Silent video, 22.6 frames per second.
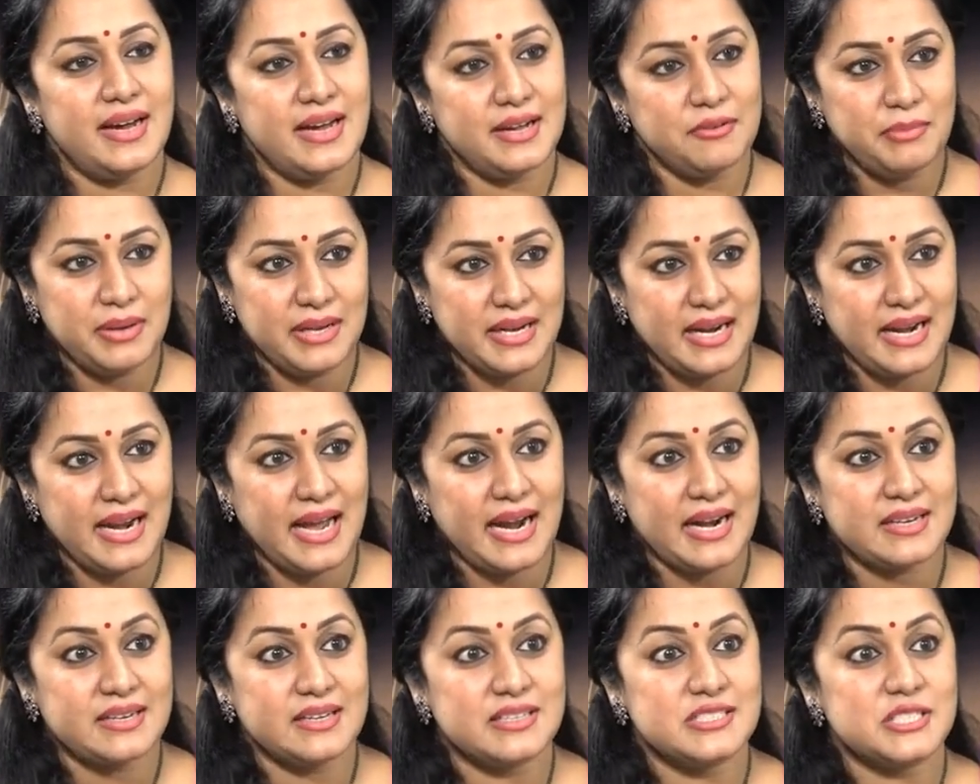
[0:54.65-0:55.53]
I've been an
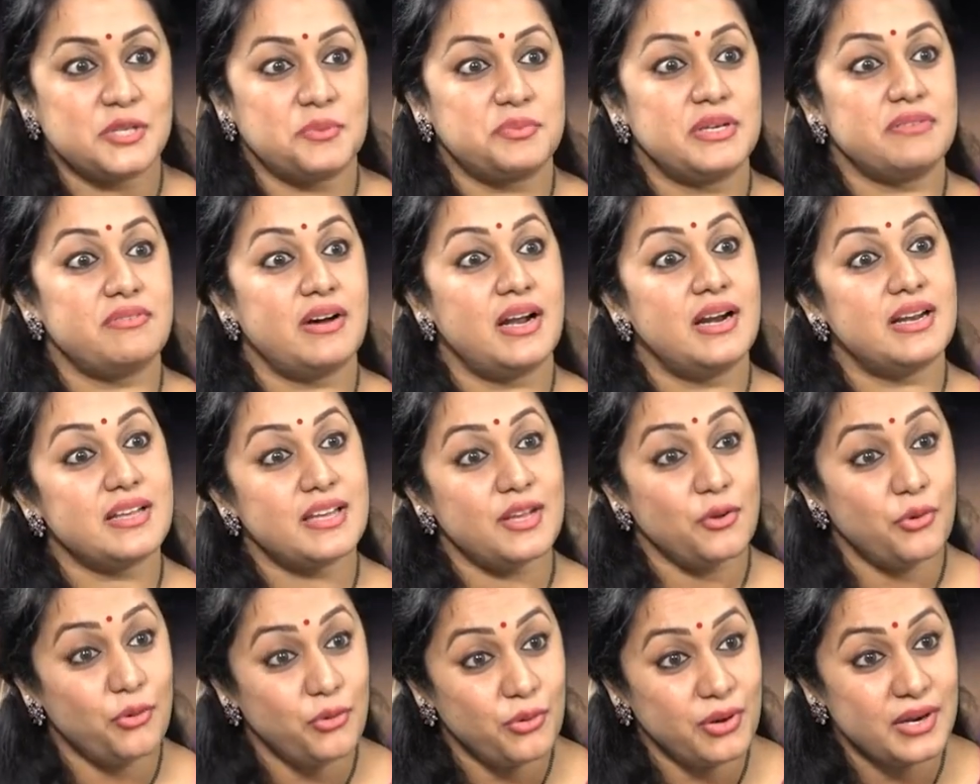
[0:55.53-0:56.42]
actor, chepte
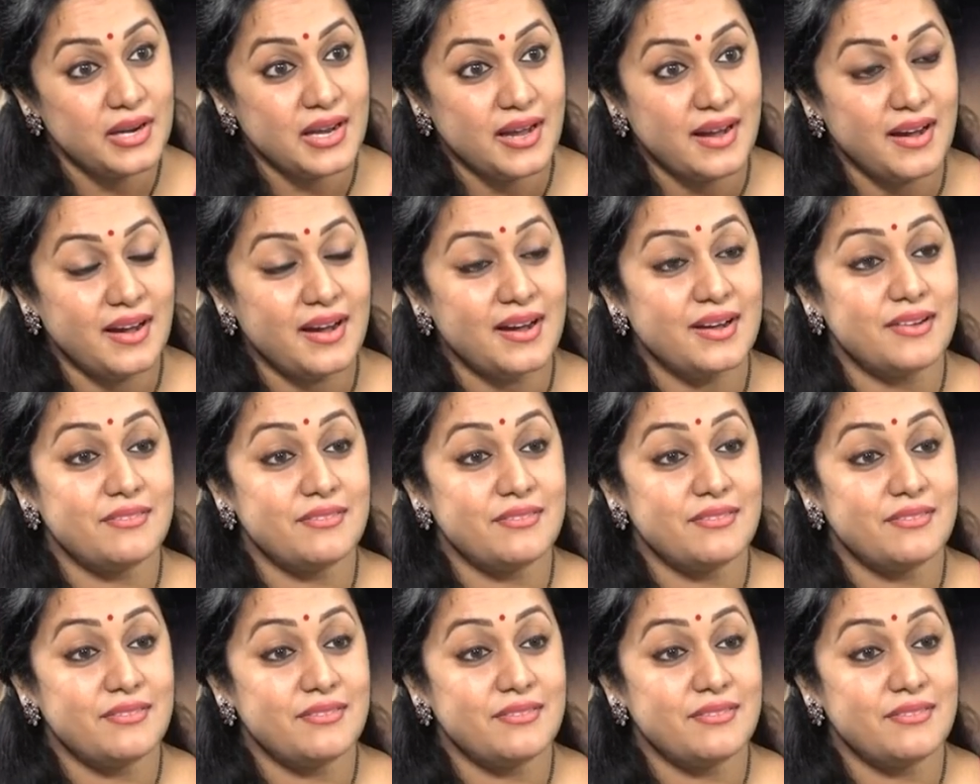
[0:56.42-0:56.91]
valiki oh ila,